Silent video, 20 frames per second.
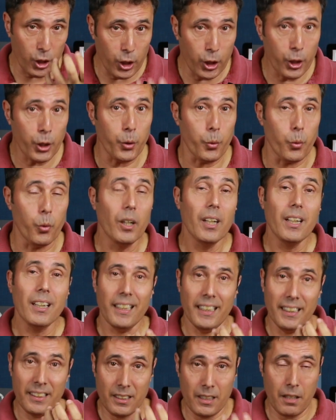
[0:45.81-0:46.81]
new
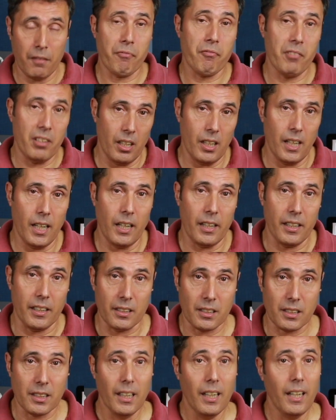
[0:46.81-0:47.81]
and different
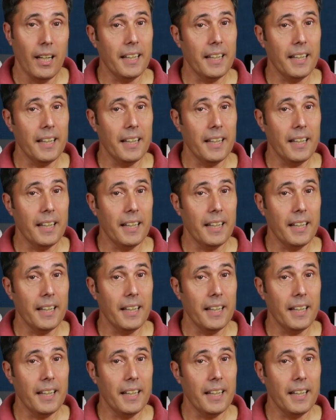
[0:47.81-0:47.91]
lines.